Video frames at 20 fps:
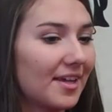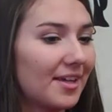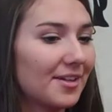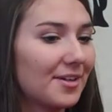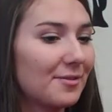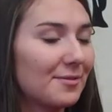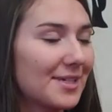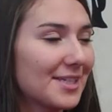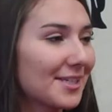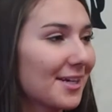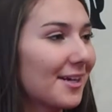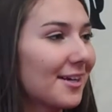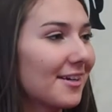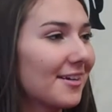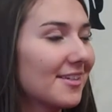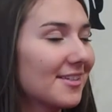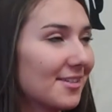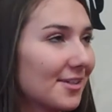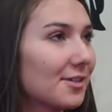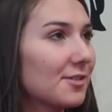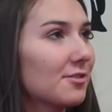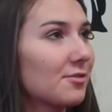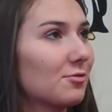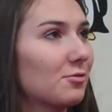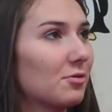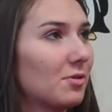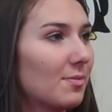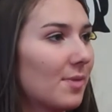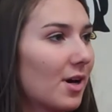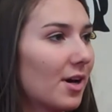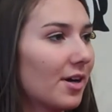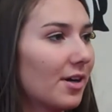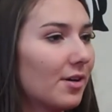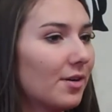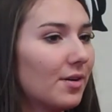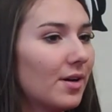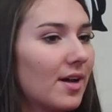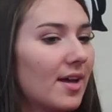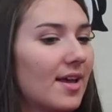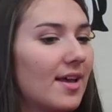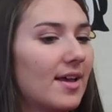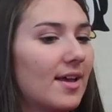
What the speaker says: You know, we start school tomorrow,